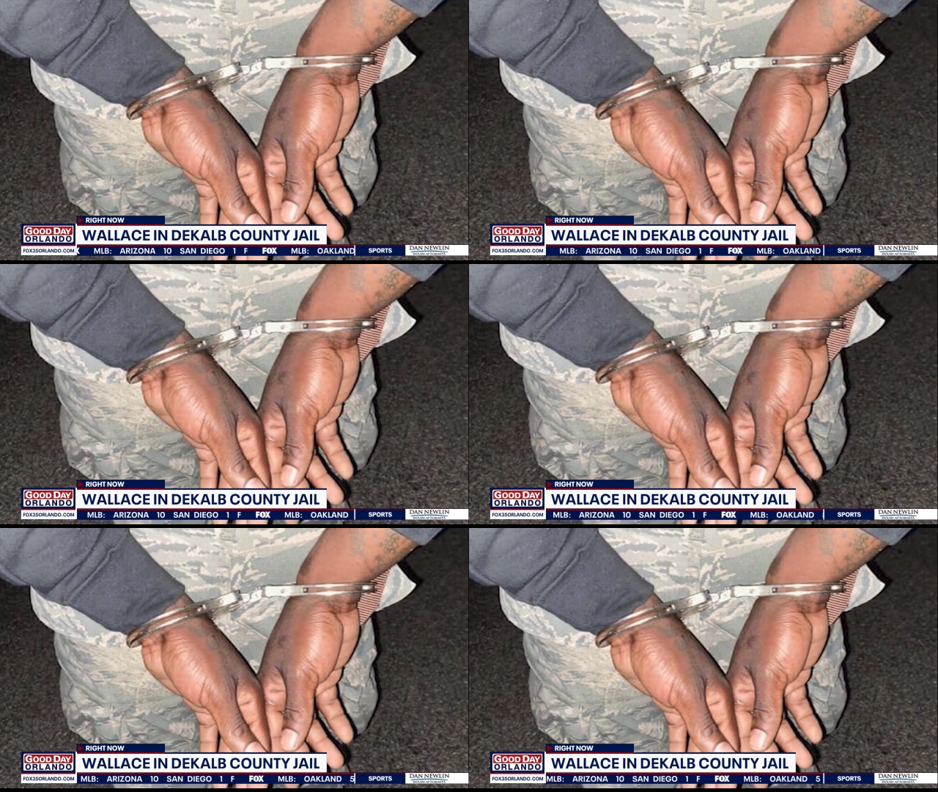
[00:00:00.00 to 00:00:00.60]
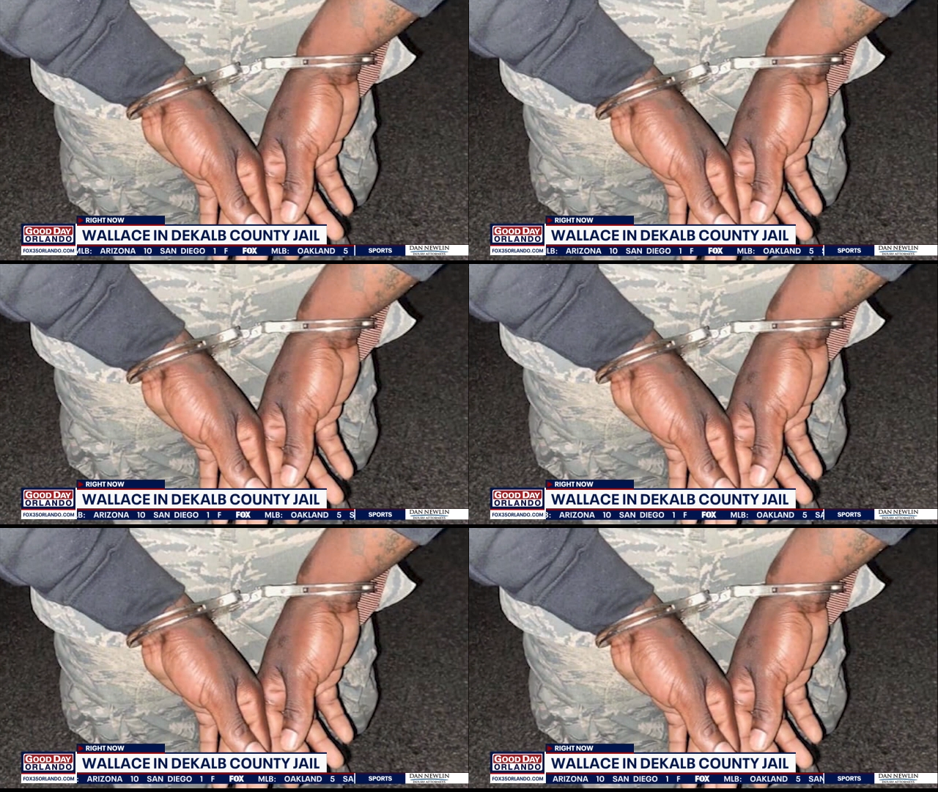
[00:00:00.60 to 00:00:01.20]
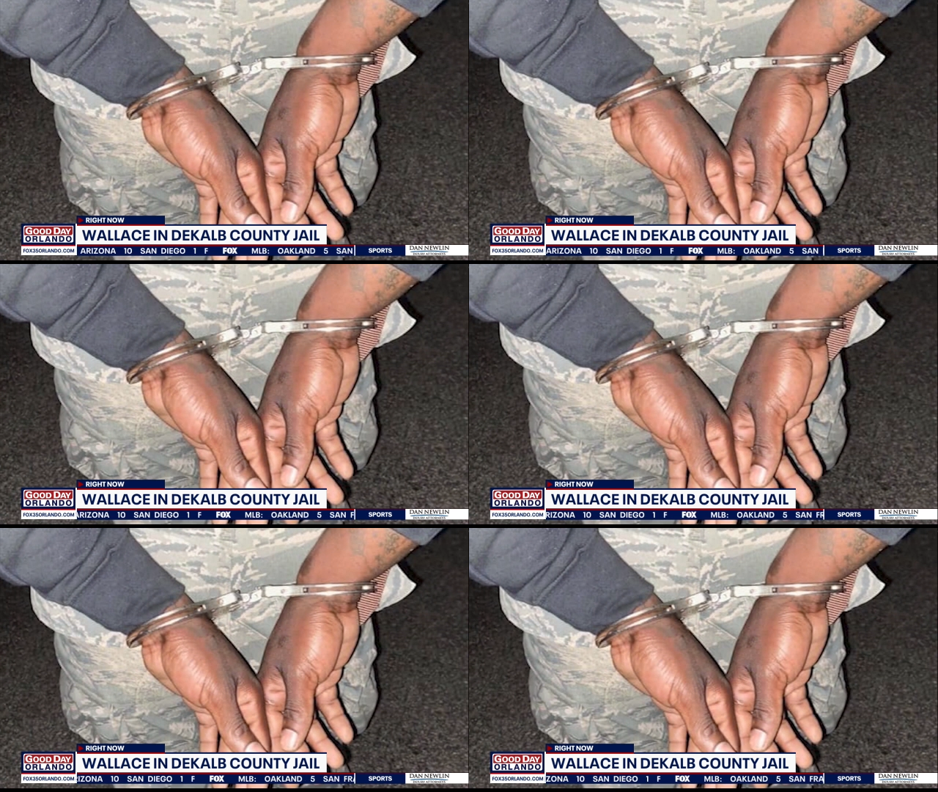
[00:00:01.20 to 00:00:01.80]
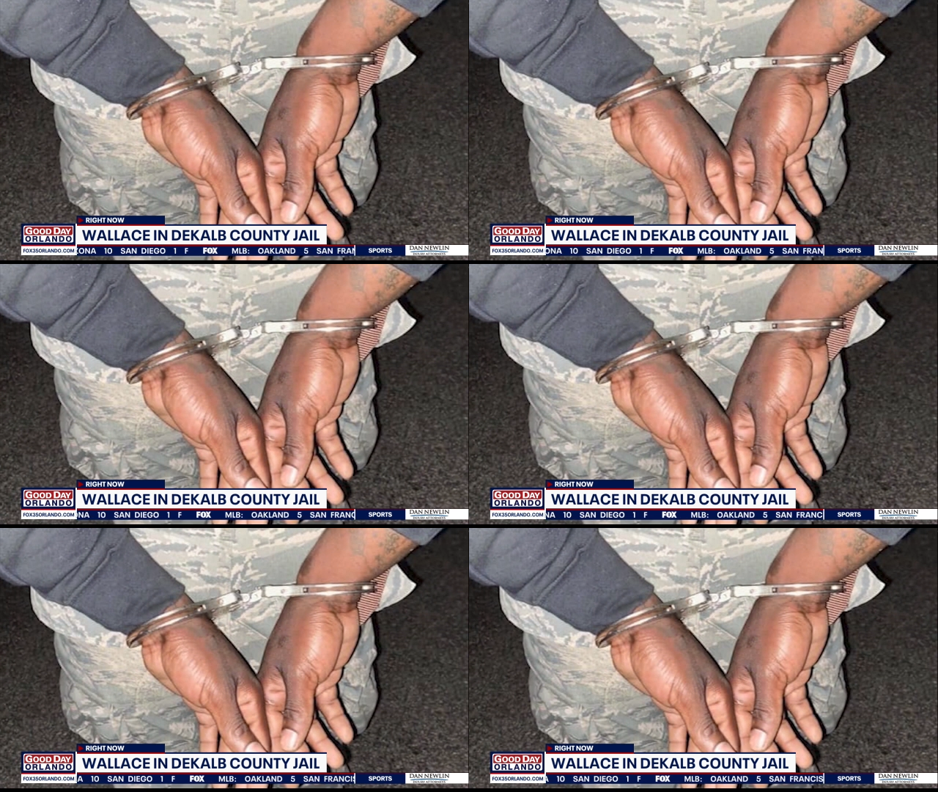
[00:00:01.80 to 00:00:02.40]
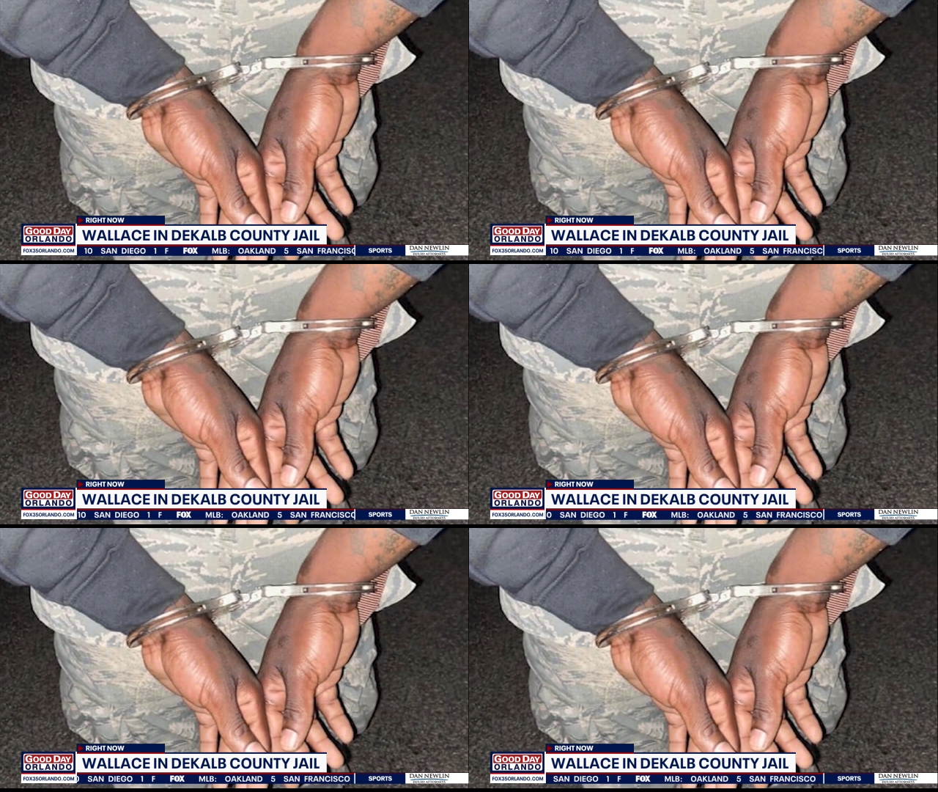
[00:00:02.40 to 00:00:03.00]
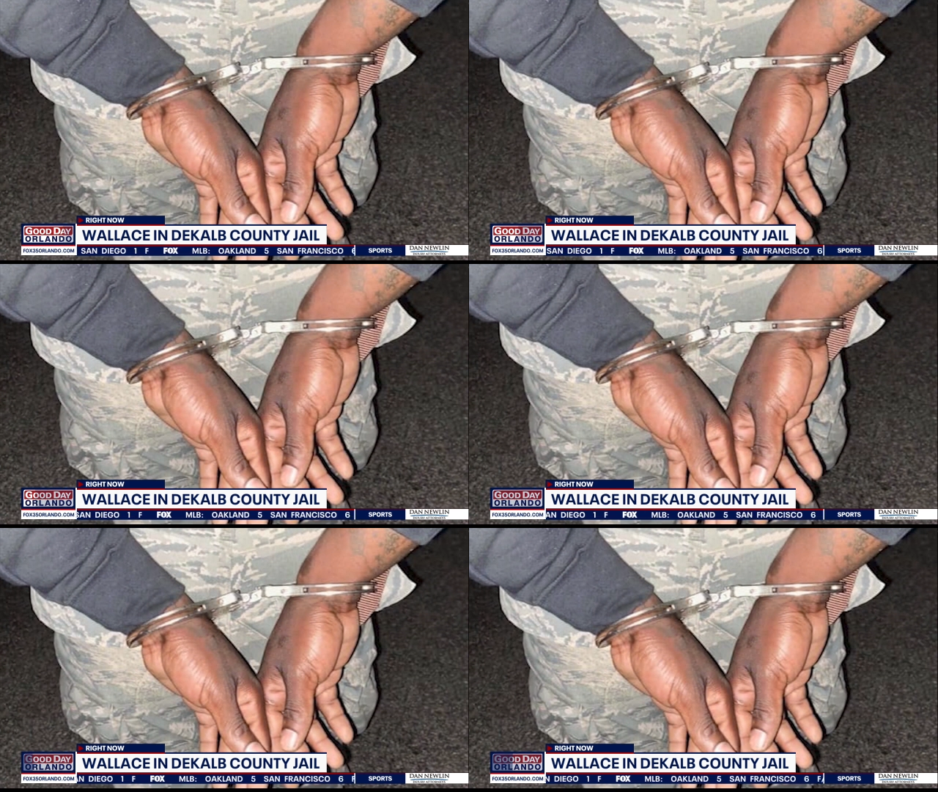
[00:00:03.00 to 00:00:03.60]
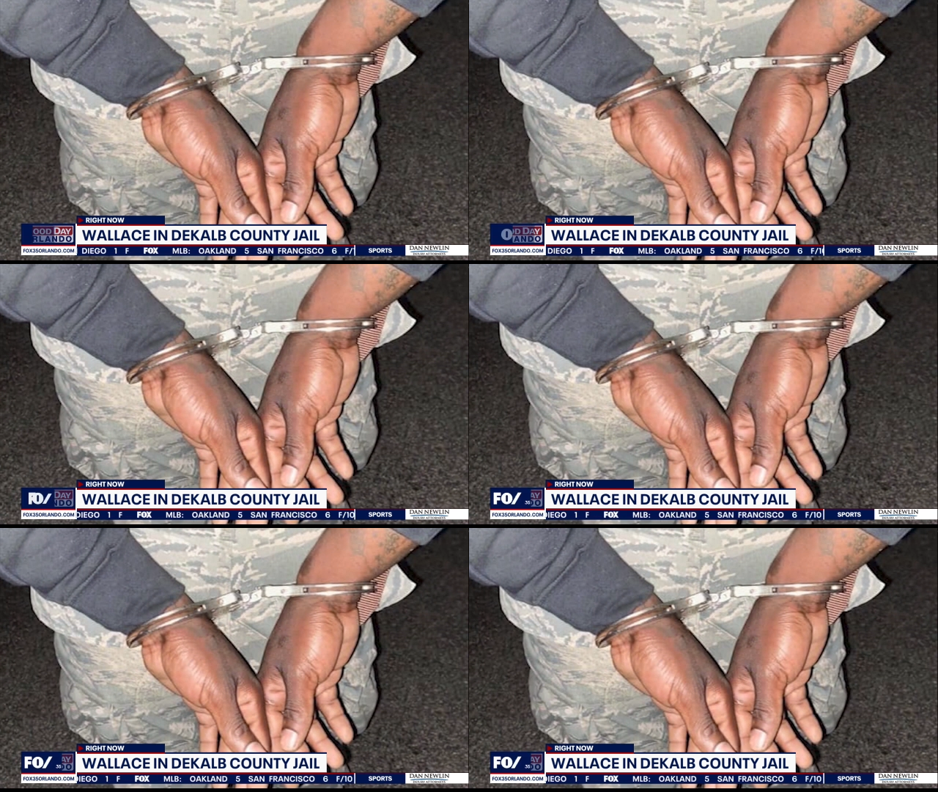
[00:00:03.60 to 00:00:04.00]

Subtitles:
Nobody's mouth can be seen.